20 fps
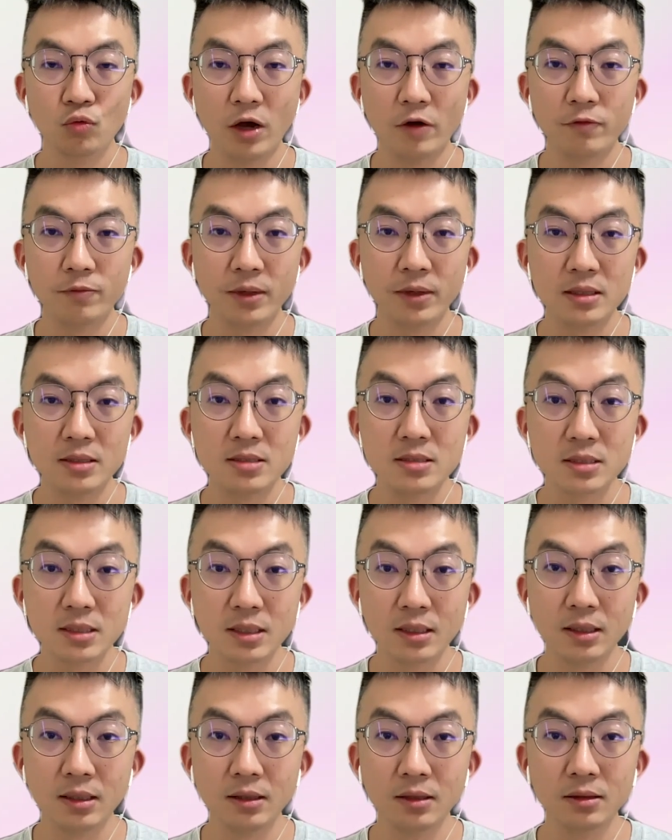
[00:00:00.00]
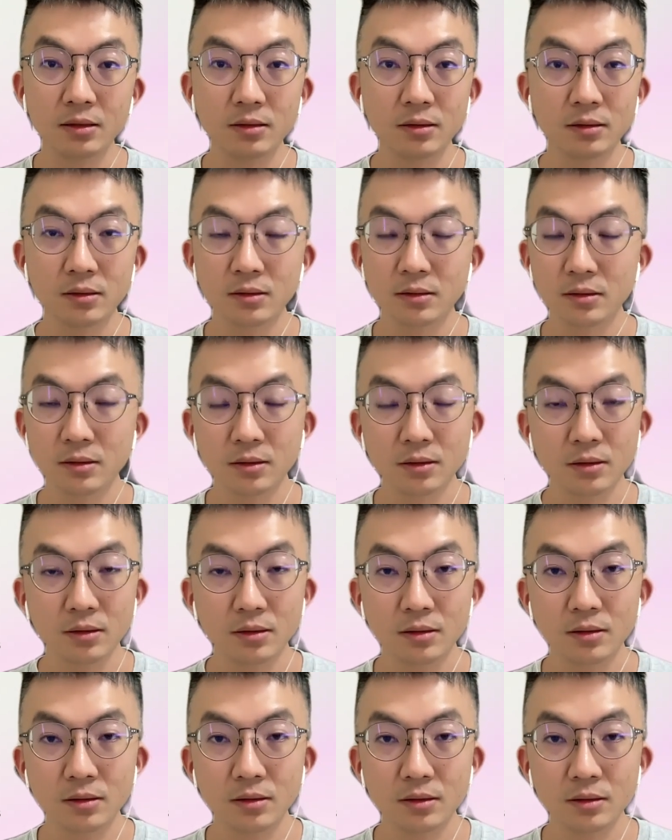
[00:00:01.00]
we have been seeing
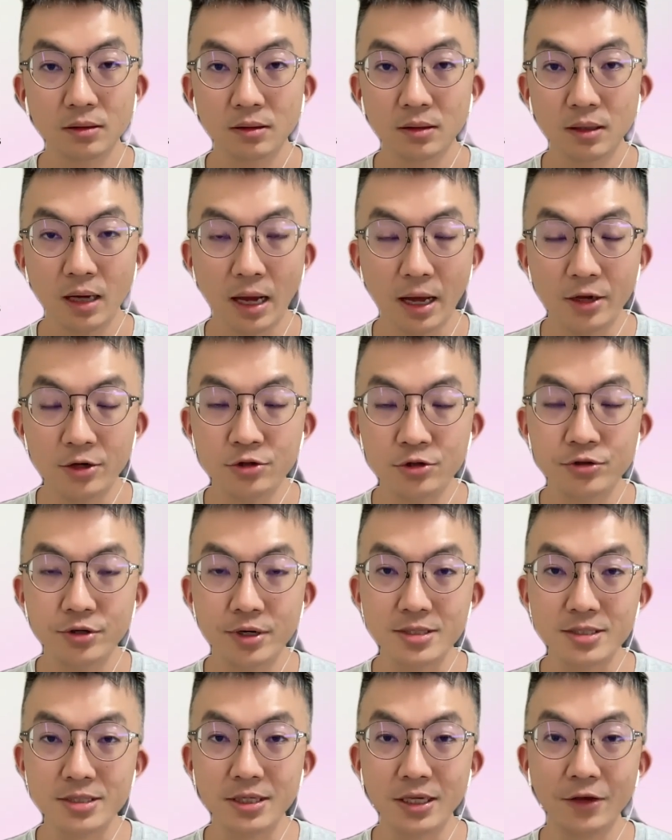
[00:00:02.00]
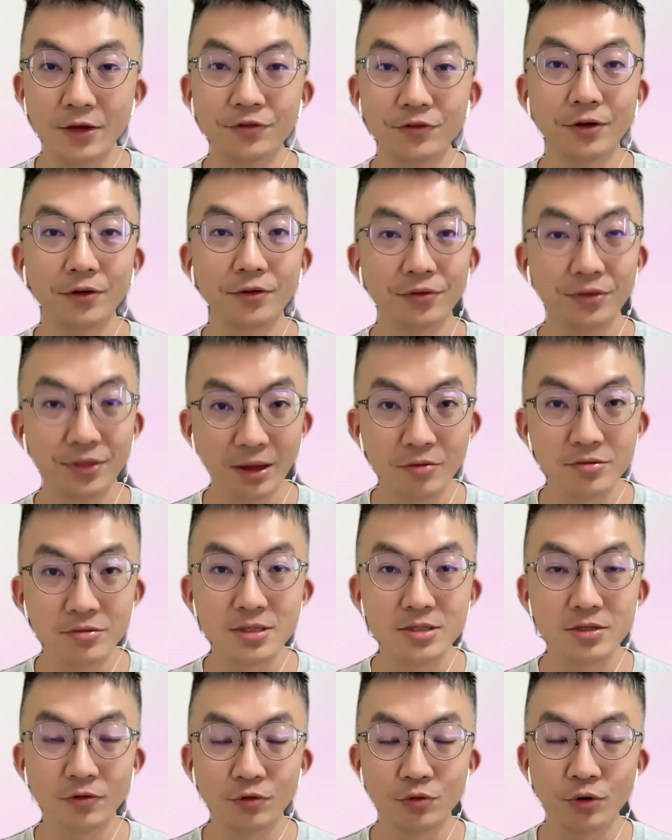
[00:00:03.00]
hundreds, if not
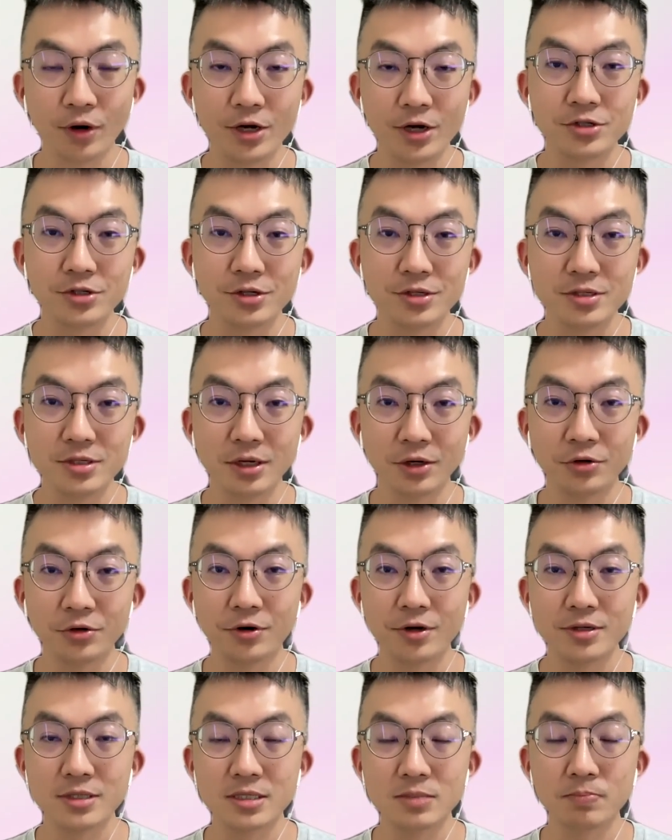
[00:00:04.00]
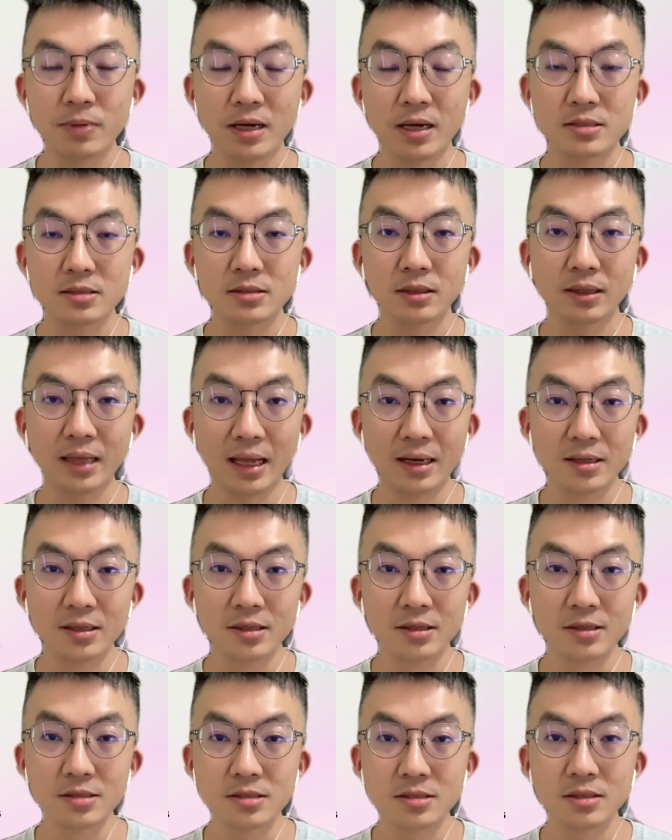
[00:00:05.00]
thousands of questions across these past 10
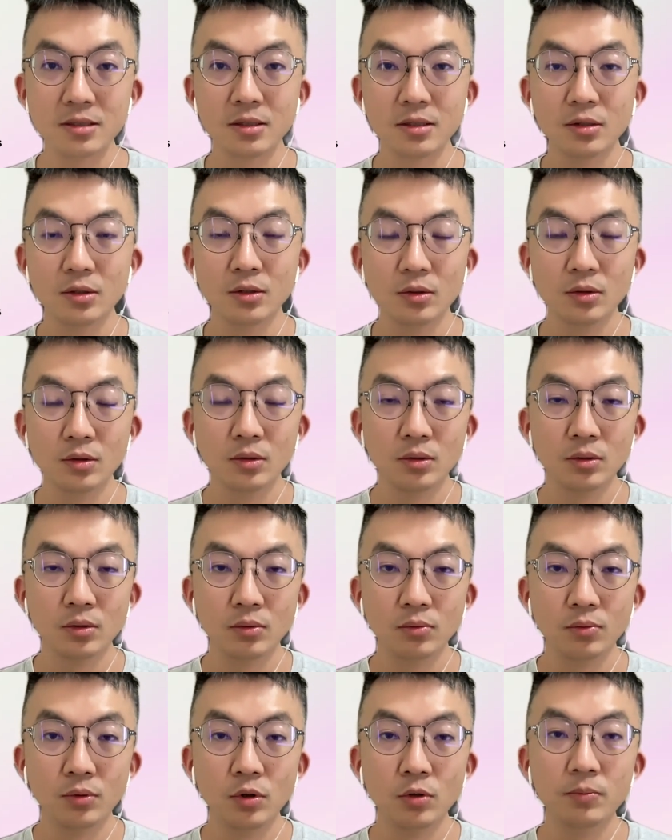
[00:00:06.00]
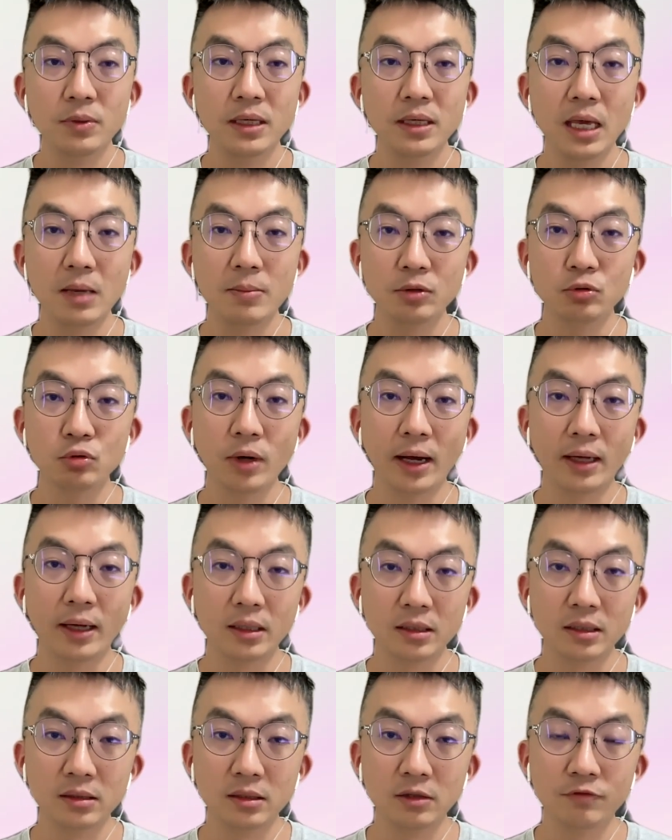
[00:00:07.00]
years, we will be able to
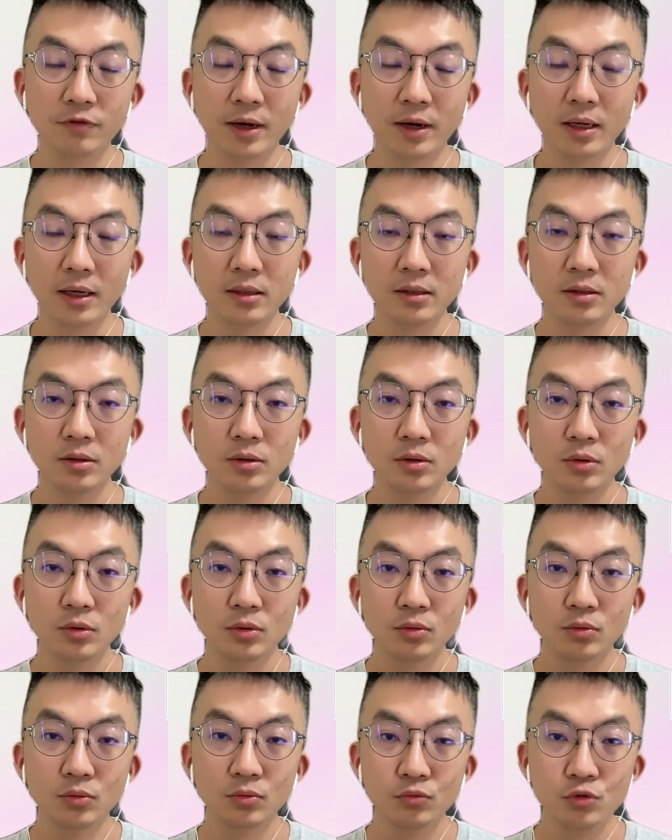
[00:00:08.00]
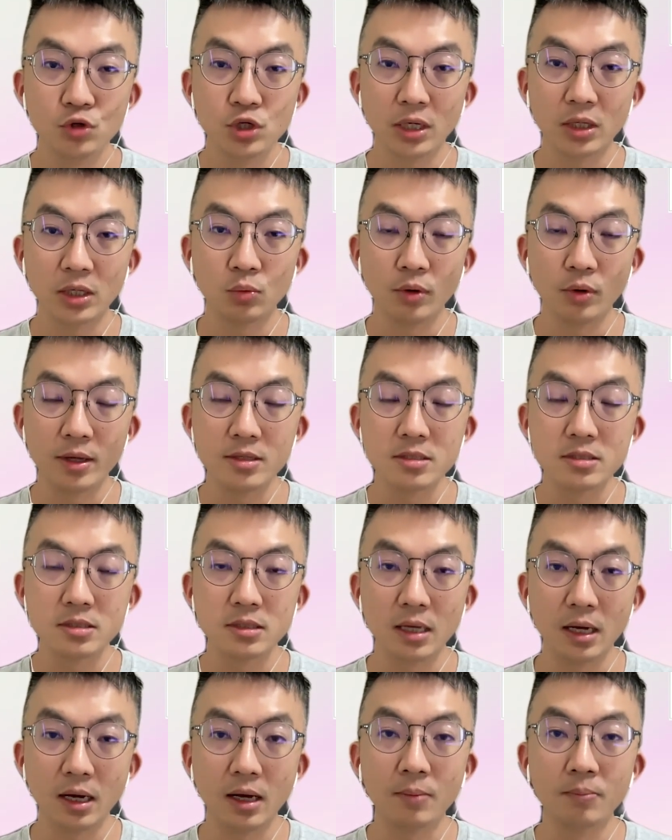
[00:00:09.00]
identify which are the ones
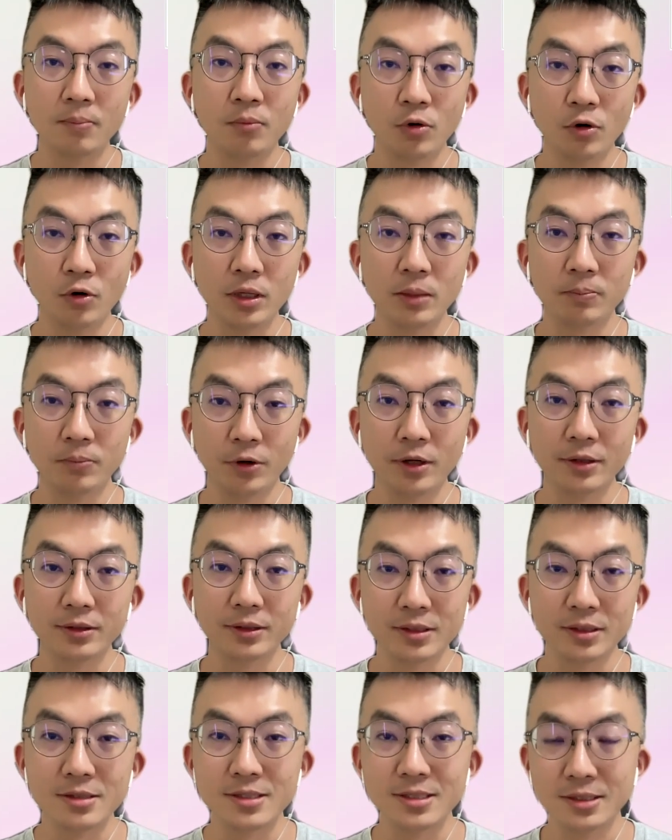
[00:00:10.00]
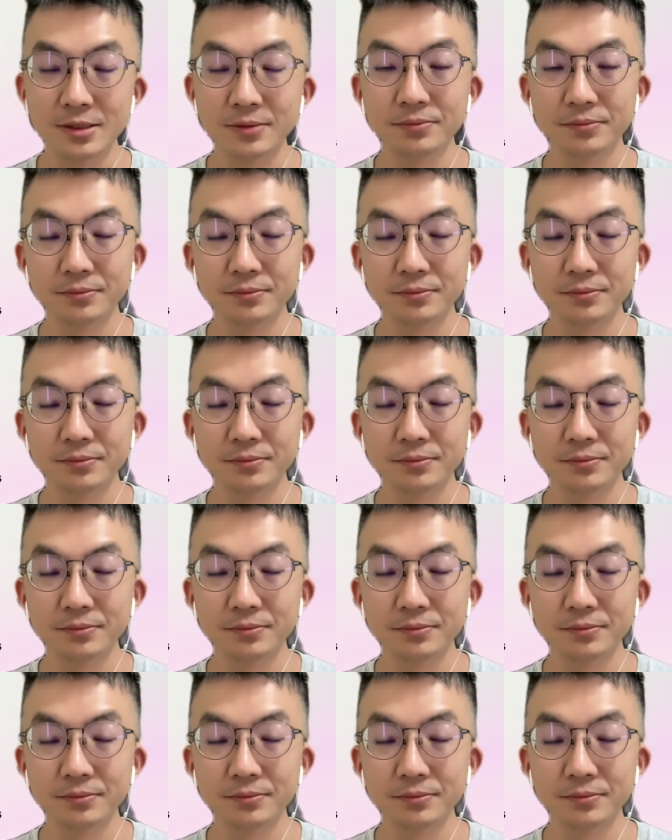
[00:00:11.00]
that are more important.